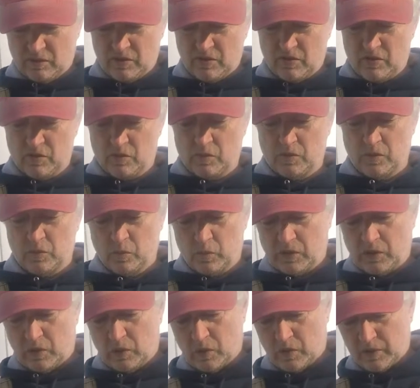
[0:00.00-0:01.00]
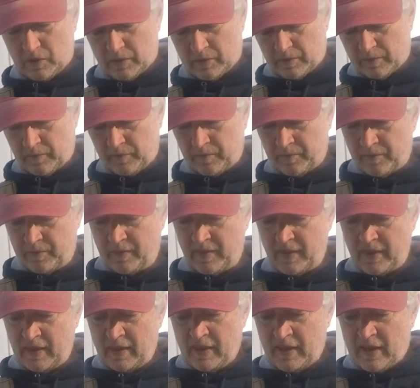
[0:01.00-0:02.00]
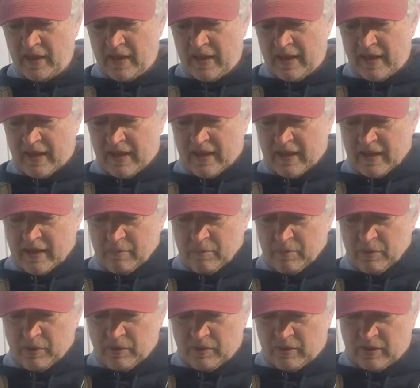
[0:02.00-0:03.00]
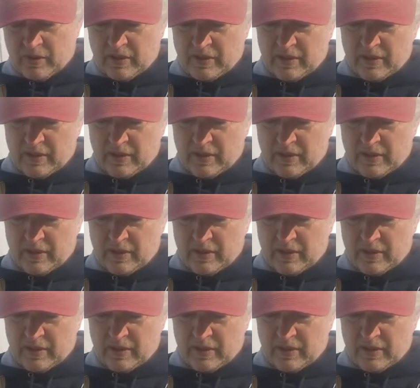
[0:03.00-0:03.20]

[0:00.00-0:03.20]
The originals were 1/4. And I put